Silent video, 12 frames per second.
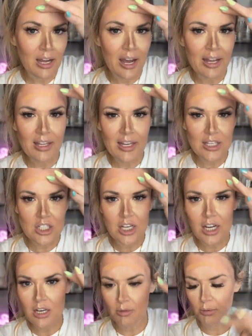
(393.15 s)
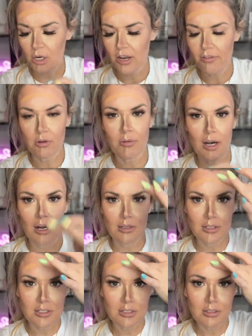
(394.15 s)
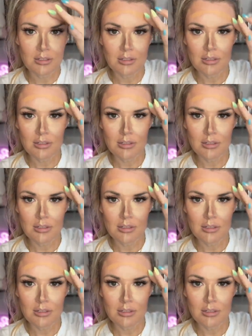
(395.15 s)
highlight shade and put it everywhere else.